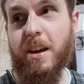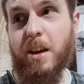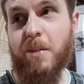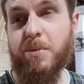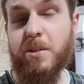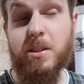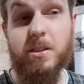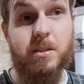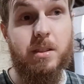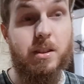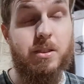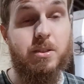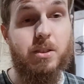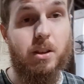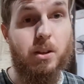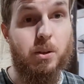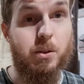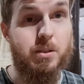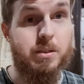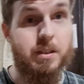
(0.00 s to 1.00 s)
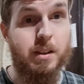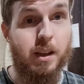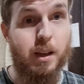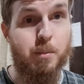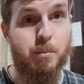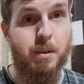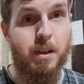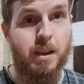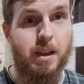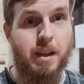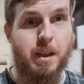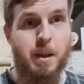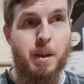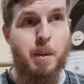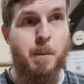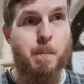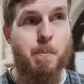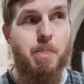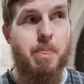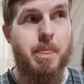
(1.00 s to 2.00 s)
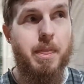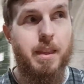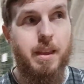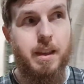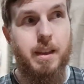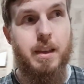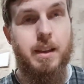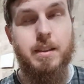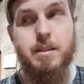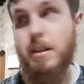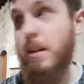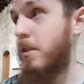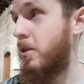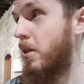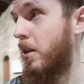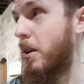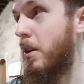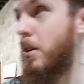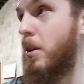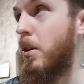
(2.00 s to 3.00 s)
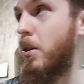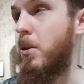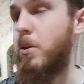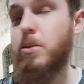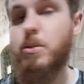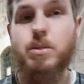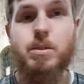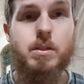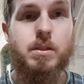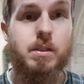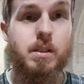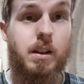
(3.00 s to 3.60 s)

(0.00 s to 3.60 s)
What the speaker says: after such a long time. It's actually huge.